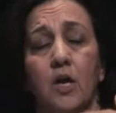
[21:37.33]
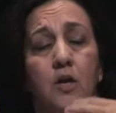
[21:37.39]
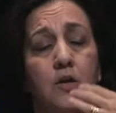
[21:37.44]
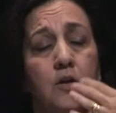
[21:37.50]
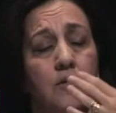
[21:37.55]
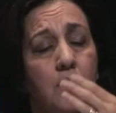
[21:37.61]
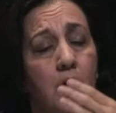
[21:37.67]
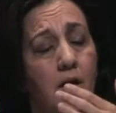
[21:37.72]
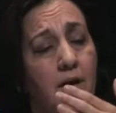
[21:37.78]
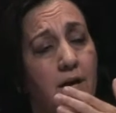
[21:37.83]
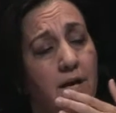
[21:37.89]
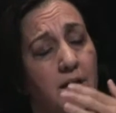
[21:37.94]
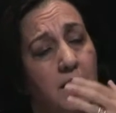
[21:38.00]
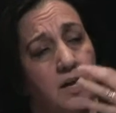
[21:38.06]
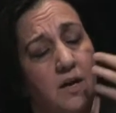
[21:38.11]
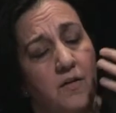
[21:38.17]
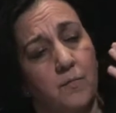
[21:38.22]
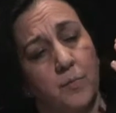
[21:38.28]
you're not getting
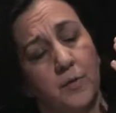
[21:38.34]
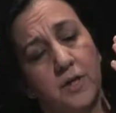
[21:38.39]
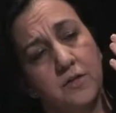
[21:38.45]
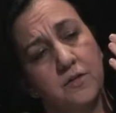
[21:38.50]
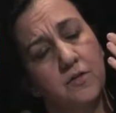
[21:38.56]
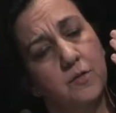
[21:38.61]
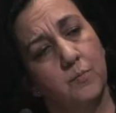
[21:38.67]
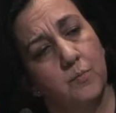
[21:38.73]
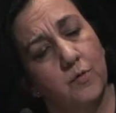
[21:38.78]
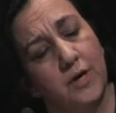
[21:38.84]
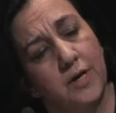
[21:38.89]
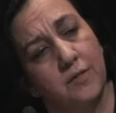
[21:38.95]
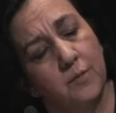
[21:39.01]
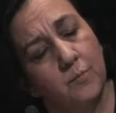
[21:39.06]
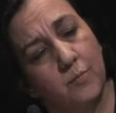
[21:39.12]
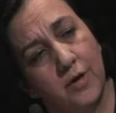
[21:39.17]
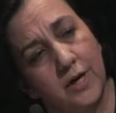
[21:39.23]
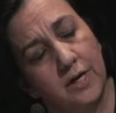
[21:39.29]
enough blood to the brain
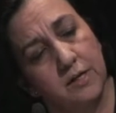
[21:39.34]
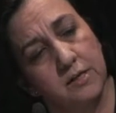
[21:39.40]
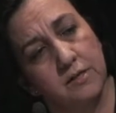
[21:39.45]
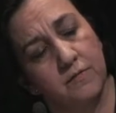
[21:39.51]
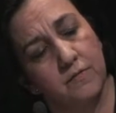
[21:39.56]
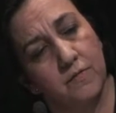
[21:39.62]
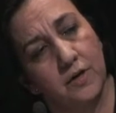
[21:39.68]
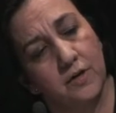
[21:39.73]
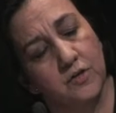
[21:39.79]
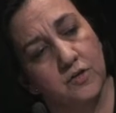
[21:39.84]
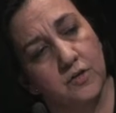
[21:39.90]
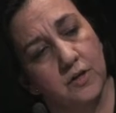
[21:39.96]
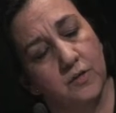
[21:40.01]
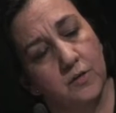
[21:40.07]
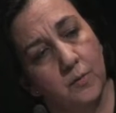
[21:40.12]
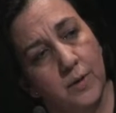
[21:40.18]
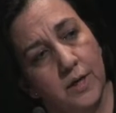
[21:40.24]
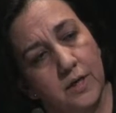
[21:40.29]
isn't
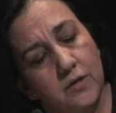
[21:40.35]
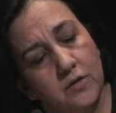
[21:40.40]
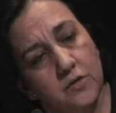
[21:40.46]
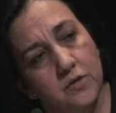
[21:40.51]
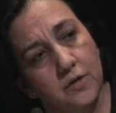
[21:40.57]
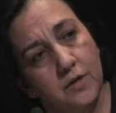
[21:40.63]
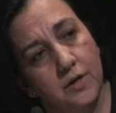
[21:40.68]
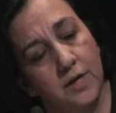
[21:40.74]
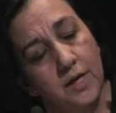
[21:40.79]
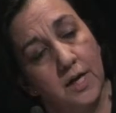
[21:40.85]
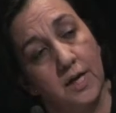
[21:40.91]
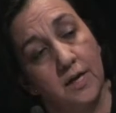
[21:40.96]
functioning the way it should.